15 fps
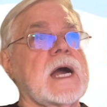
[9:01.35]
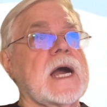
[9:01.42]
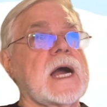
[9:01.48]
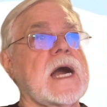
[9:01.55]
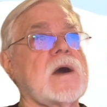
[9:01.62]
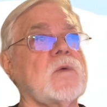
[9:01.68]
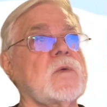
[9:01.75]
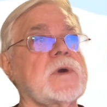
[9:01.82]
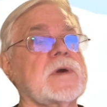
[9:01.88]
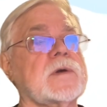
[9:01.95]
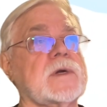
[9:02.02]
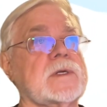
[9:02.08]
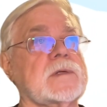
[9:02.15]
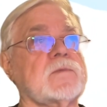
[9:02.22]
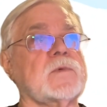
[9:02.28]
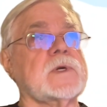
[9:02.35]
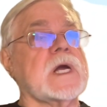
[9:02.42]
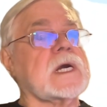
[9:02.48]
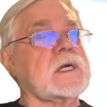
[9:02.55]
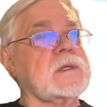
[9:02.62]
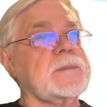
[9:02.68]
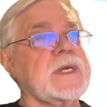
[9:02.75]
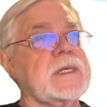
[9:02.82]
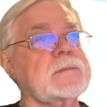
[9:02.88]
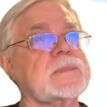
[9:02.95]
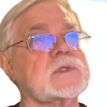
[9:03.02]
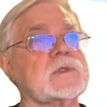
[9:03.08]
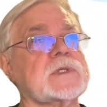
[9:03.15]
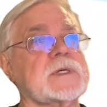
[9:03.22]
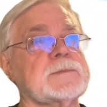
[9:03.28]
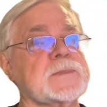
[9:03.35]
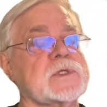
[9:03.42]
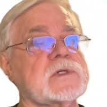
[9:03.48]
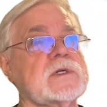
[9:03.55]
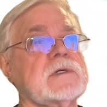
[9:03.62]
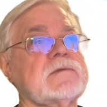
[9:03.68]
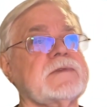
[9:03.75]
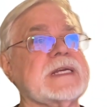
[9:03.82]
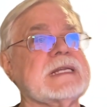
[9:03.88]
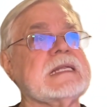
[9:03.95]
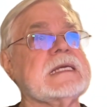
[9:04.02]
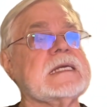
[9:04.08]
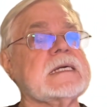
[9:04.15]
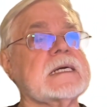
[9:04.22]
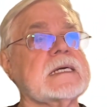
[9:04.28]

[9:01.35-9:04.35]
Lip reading: we're not going to be able to observe any